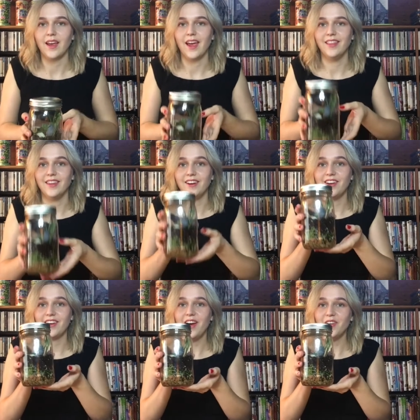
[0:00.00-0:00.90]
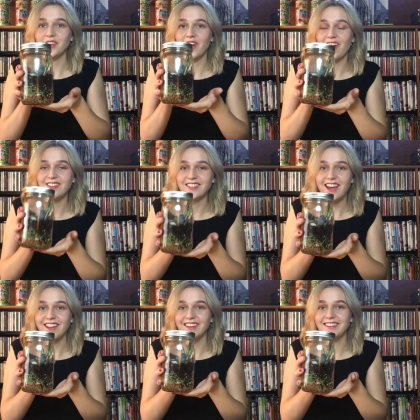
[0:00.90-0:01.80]
And there you go, you're all
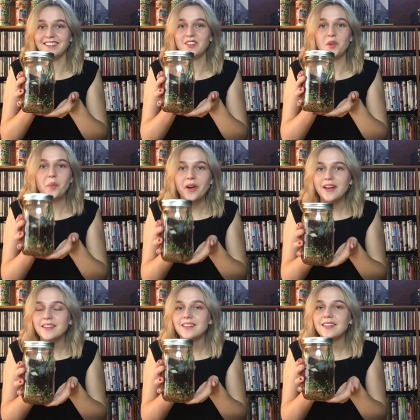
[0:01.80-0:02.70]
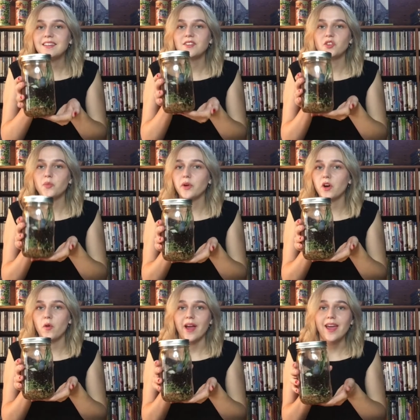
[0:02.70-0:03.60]
done. Super easy, super
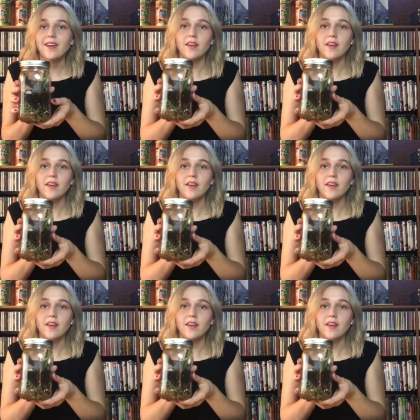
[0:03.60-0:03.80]
quick.